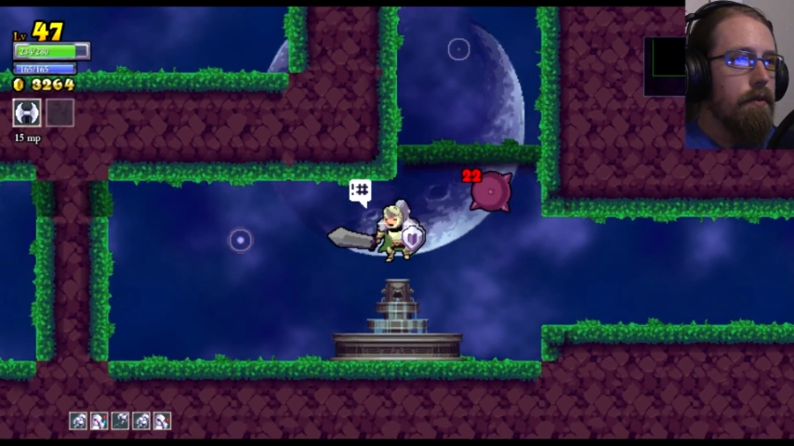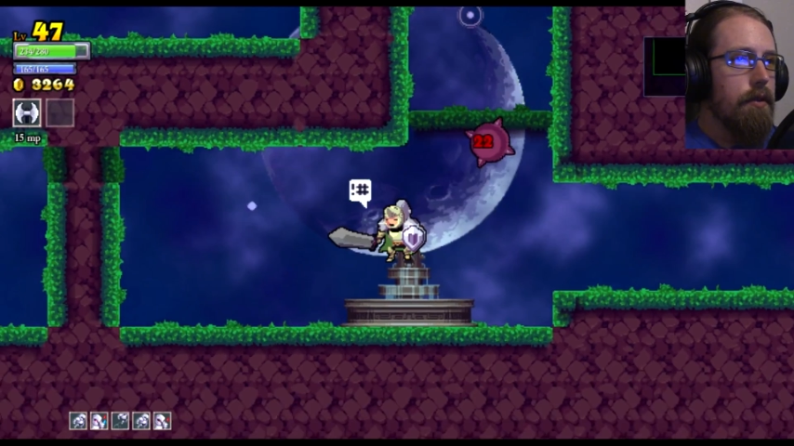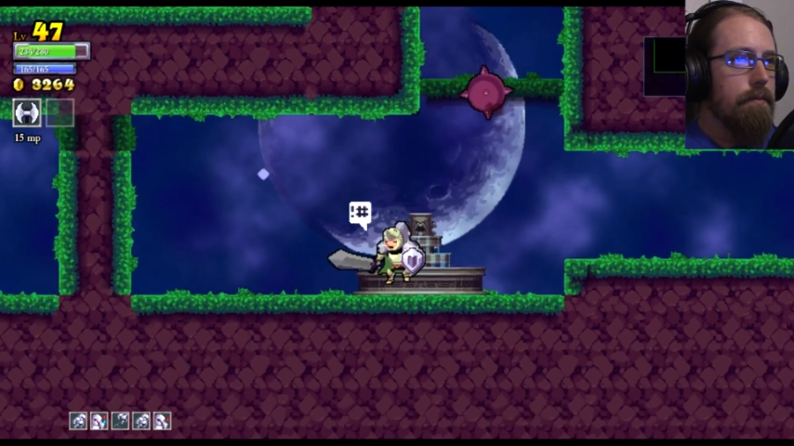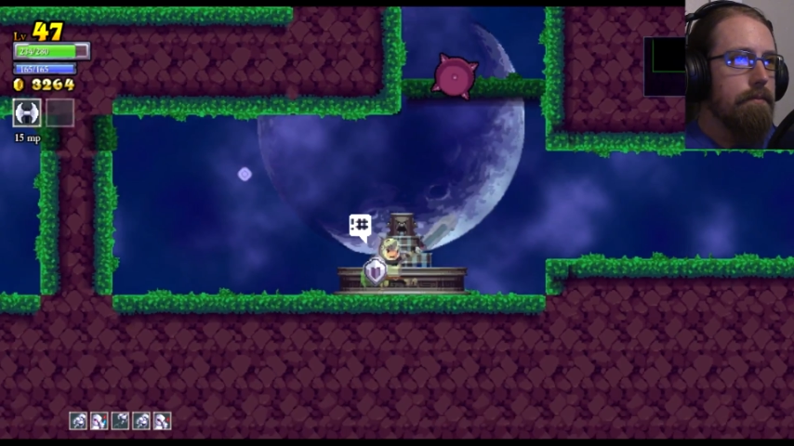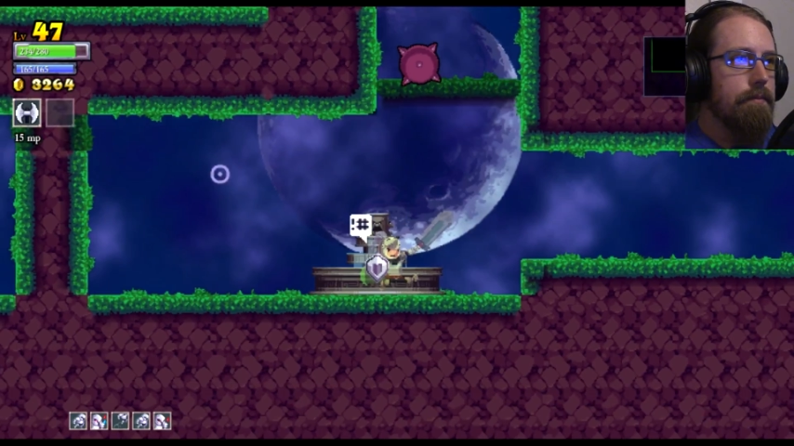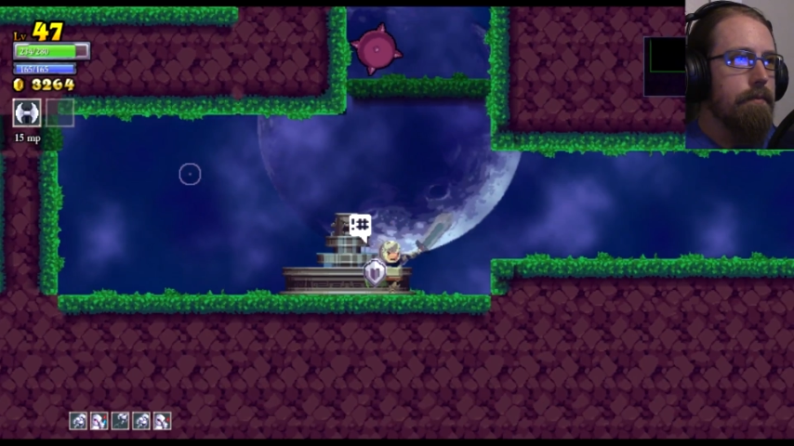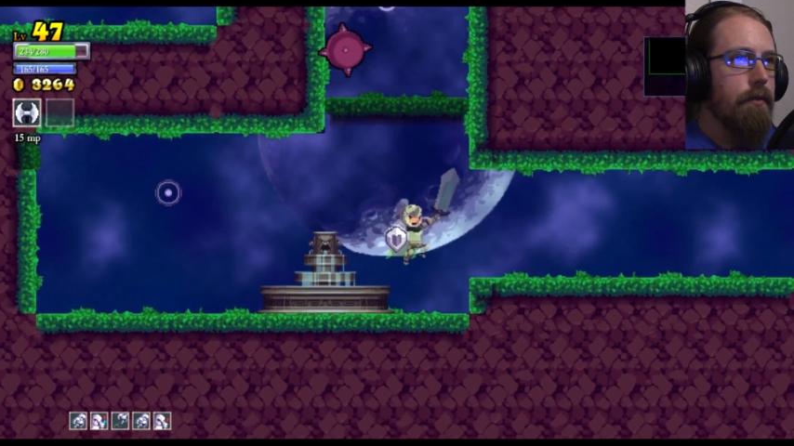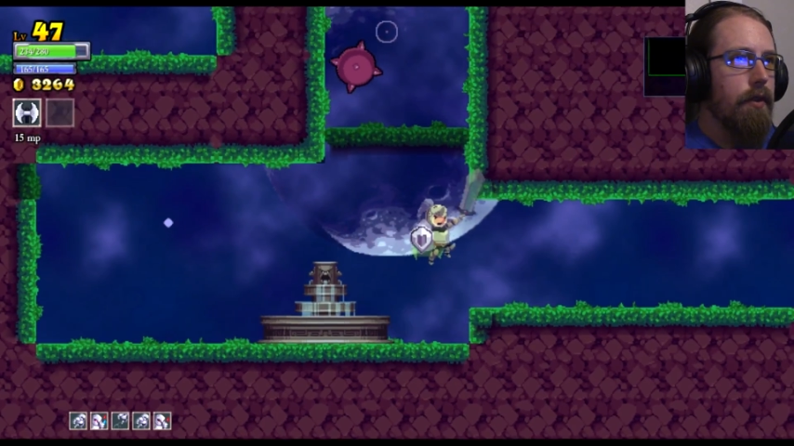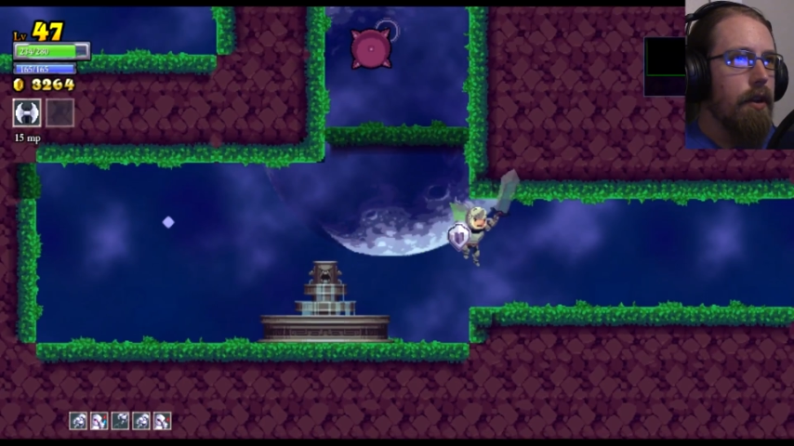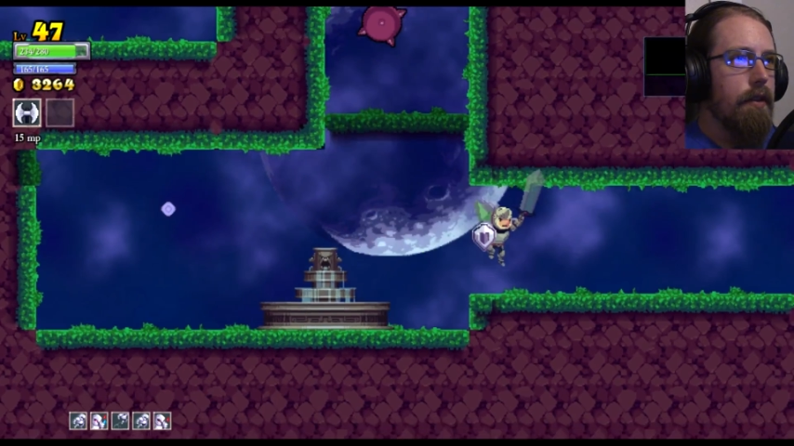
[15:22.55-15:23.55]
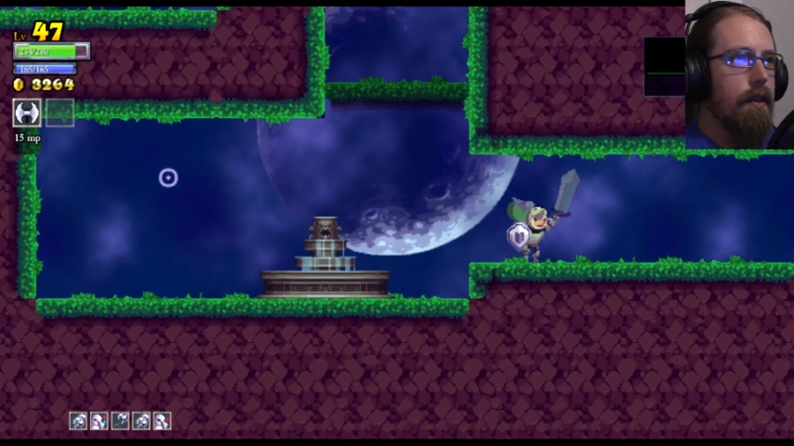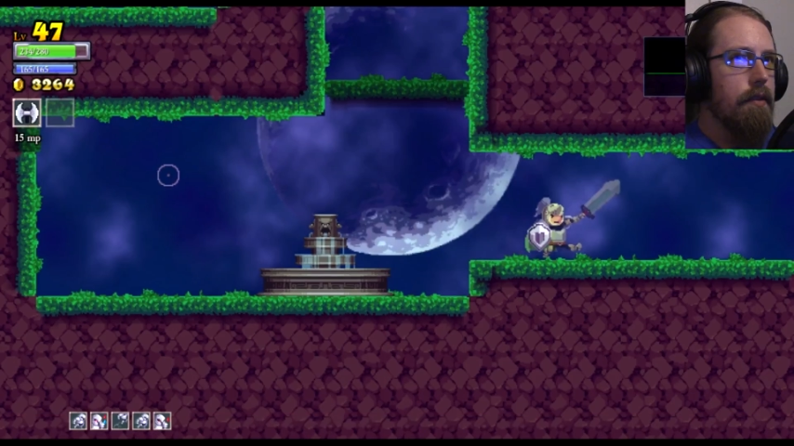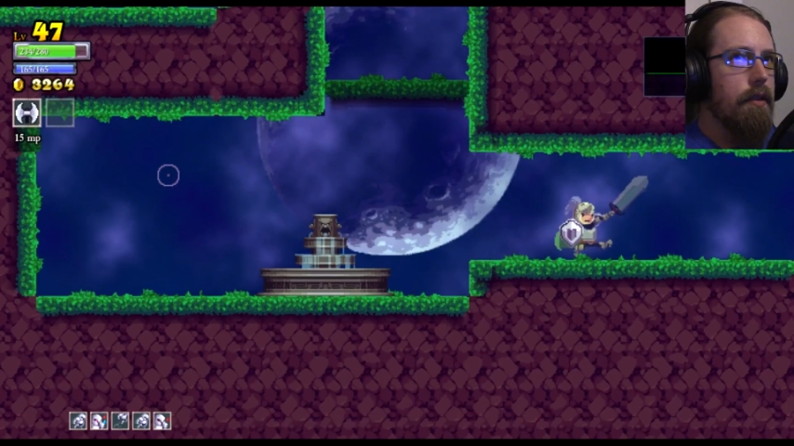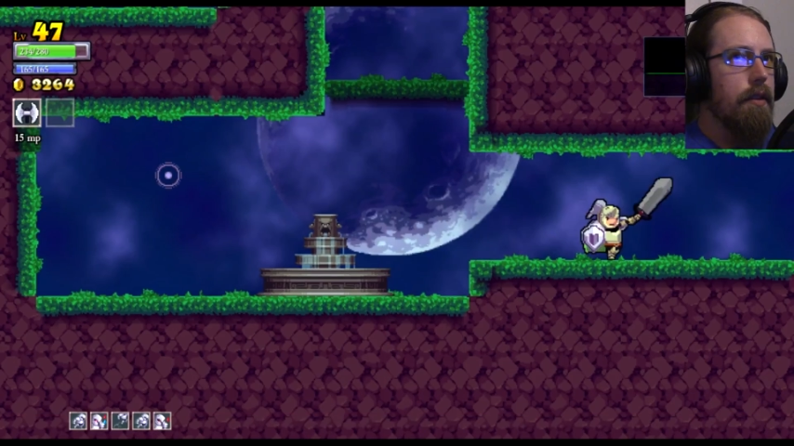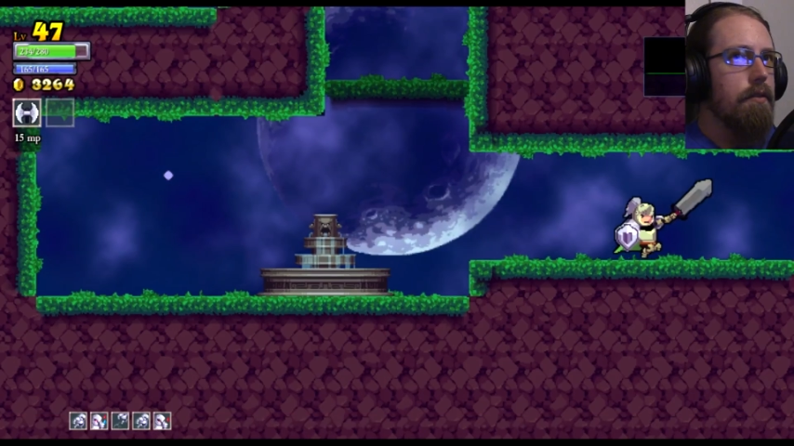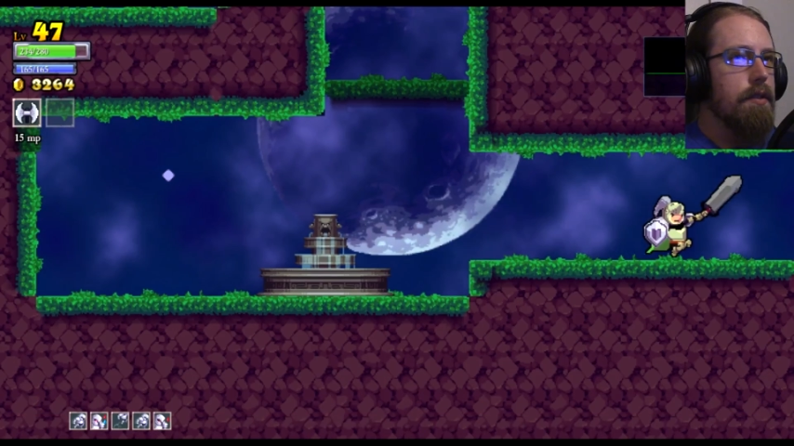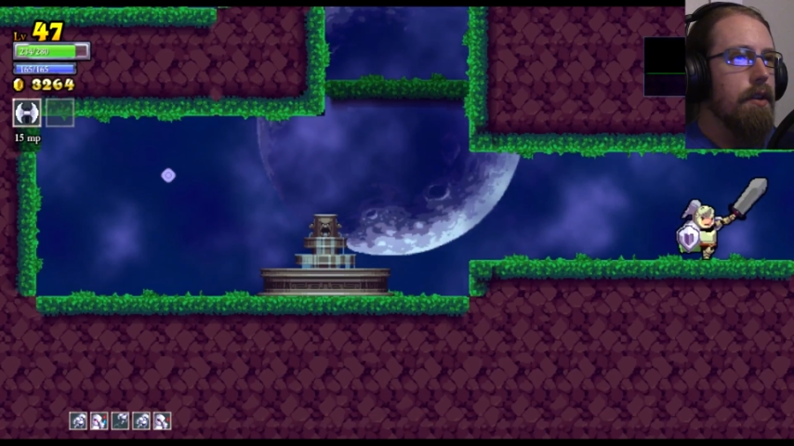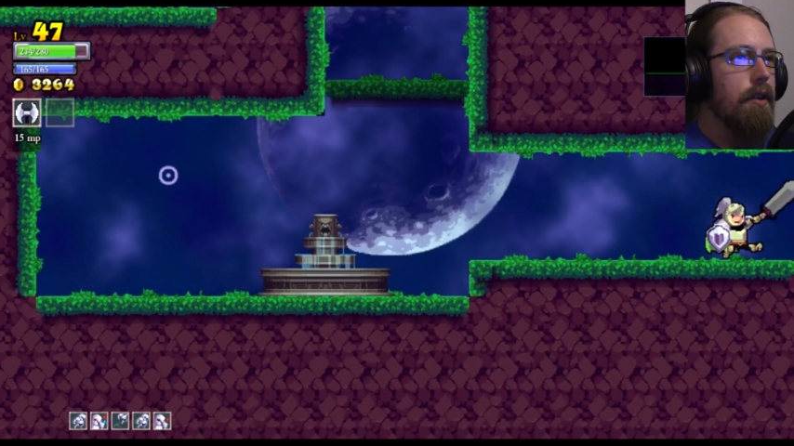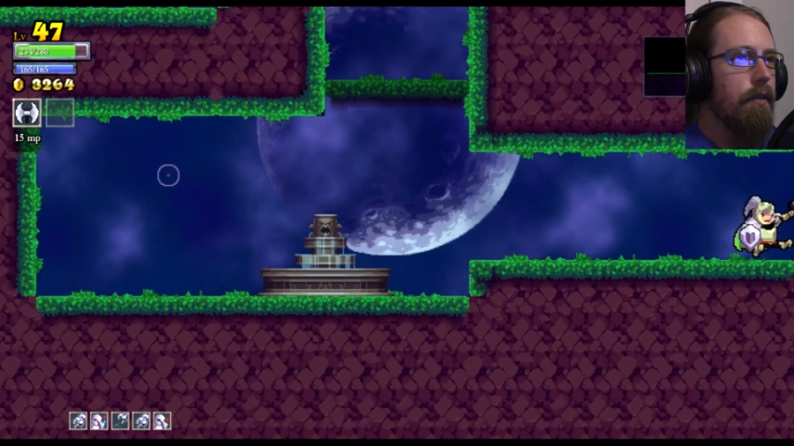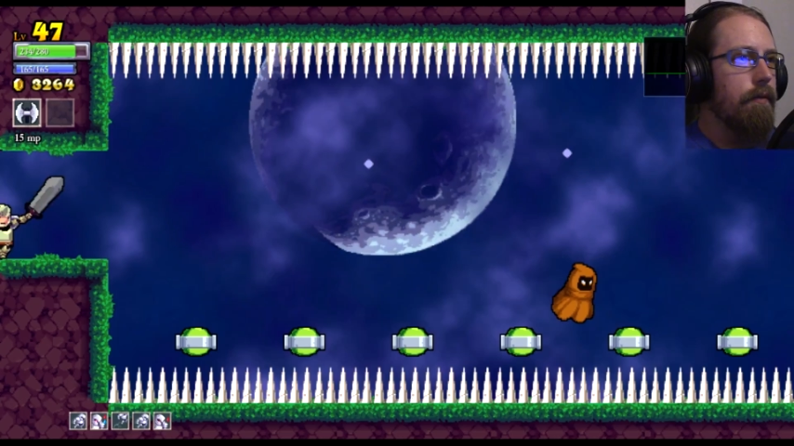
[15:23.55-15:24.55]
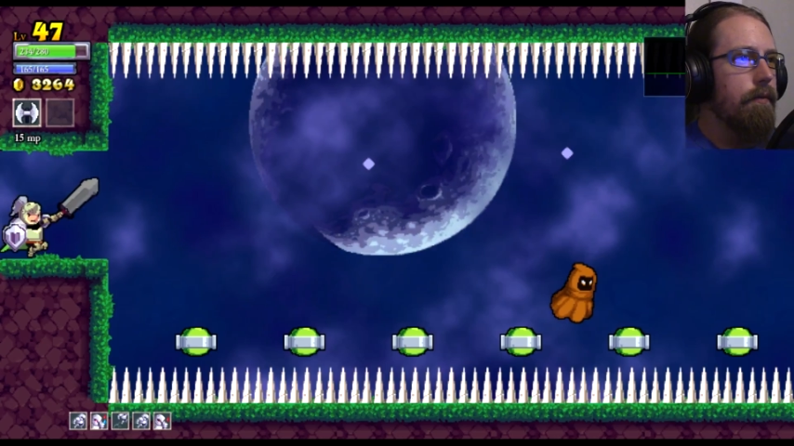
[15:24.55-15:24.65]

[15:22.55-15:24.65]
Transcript: Oh, forgot that thing was there.